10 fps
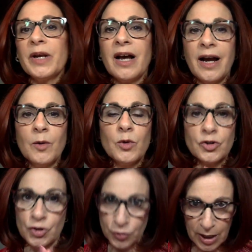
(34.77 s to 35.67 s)
but I will
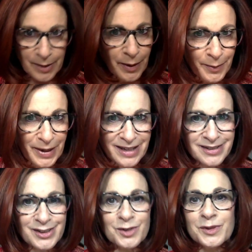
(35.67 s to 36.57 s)
try my
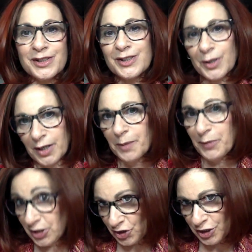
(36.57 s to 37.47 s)
best to insert a
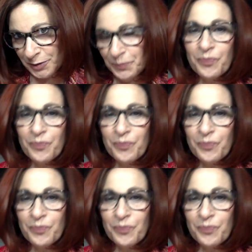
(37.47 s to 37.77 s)
picture